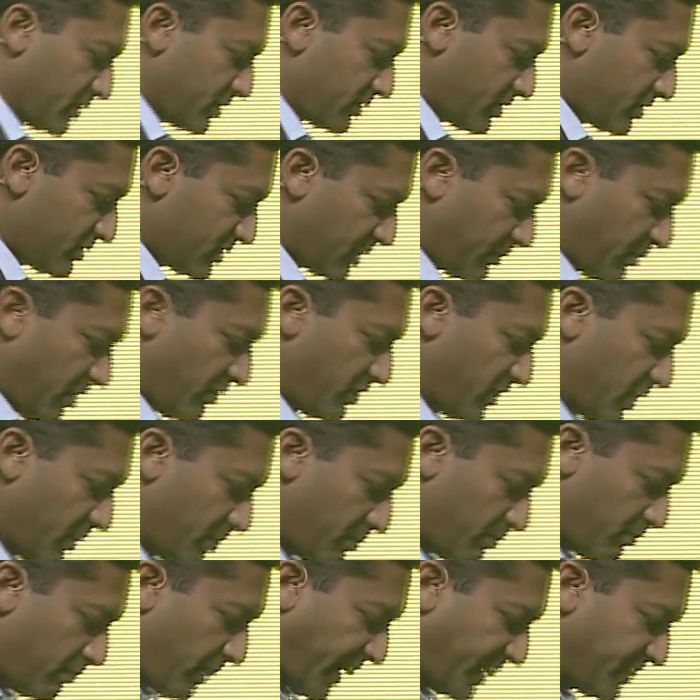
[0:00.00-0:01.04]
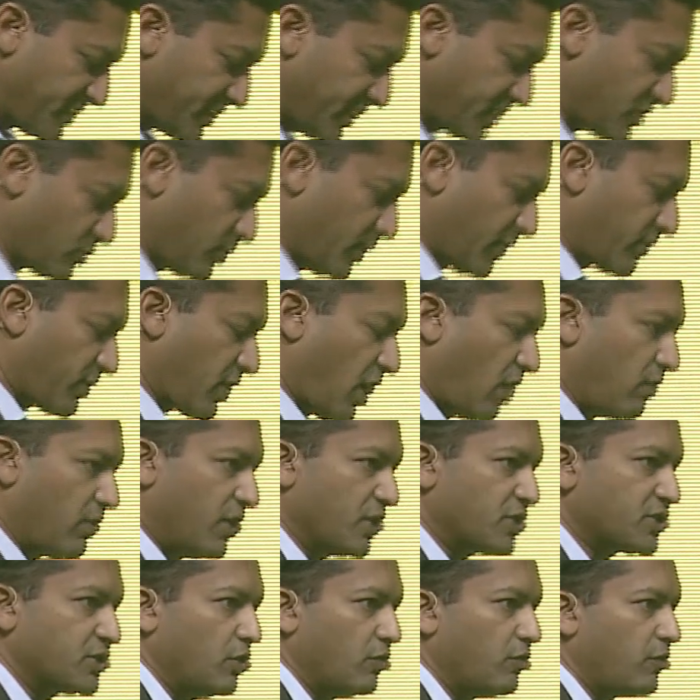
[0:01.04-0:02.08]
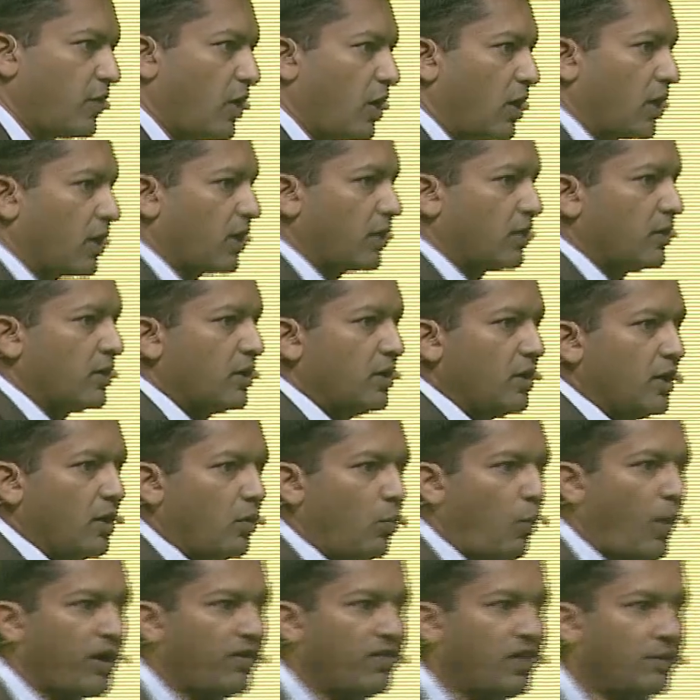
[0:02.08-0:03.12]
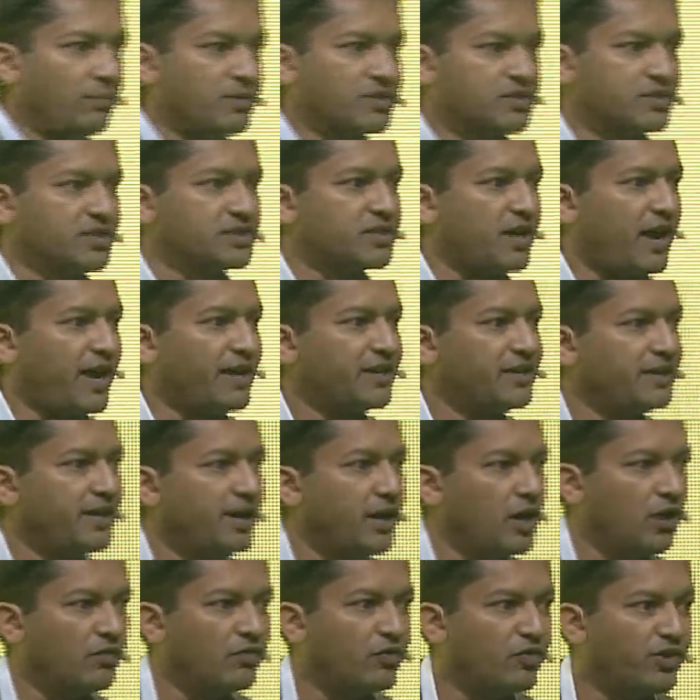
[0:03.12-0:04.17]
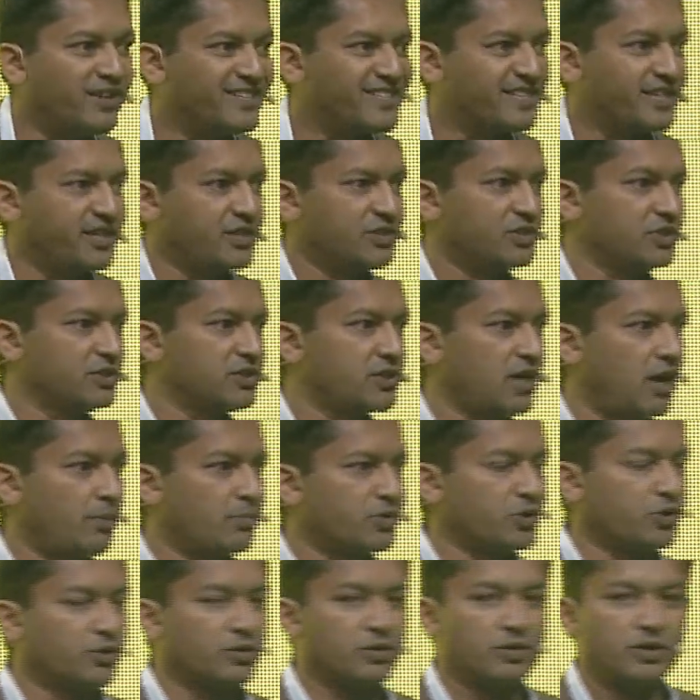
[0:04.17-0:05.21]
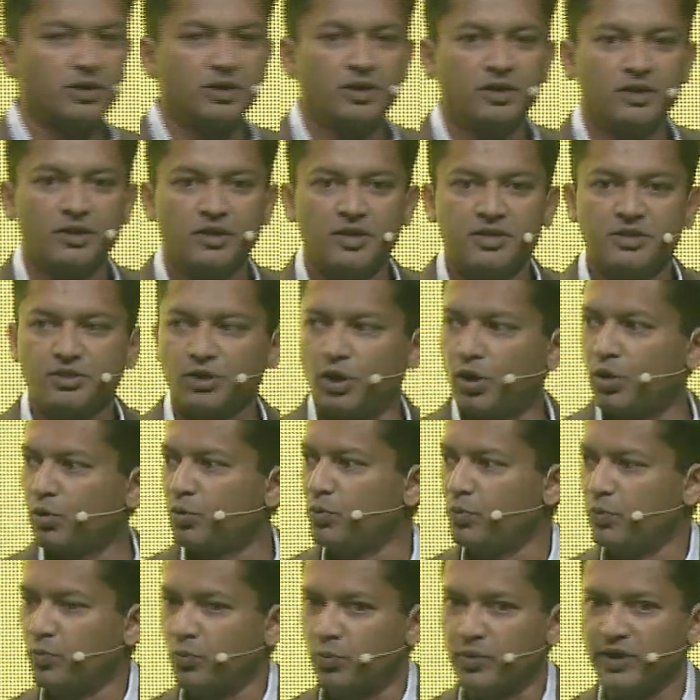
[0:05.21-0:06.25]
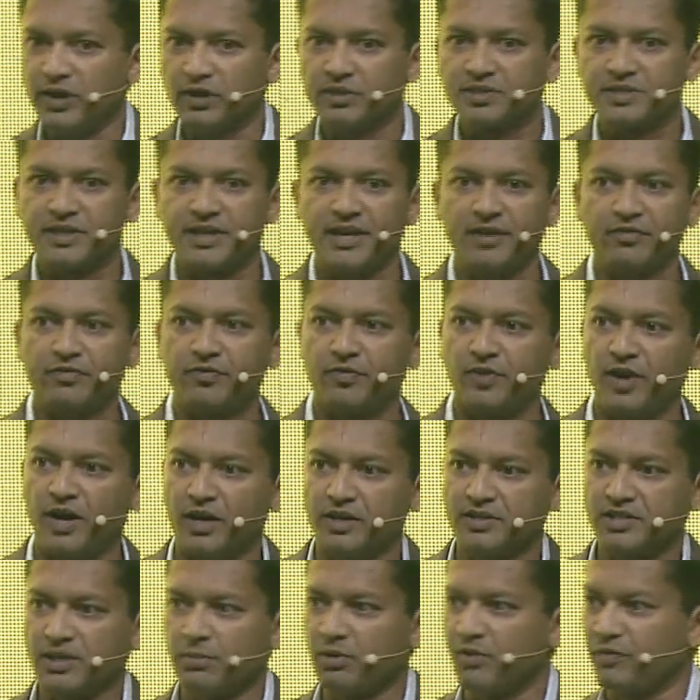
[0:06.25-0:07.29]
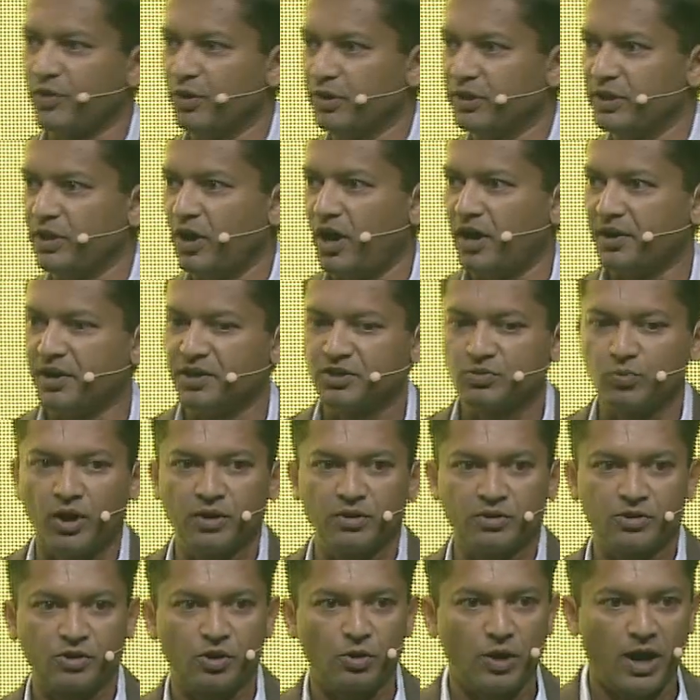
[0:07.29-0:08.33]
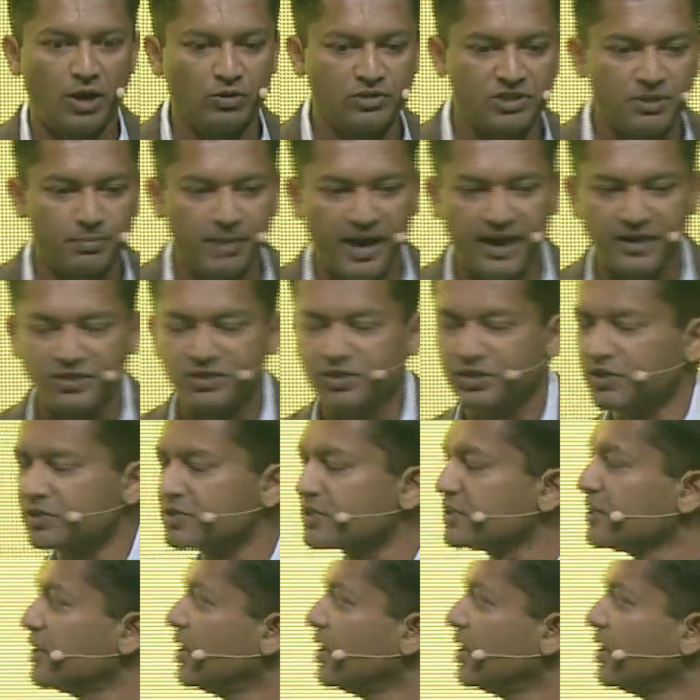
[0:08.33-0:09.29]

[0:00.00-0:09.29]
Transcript: some of the mindsets we have covered so far. One of them is this idea of riskiest assumption. So we'll see if some of you in the audience want to throw out some answers.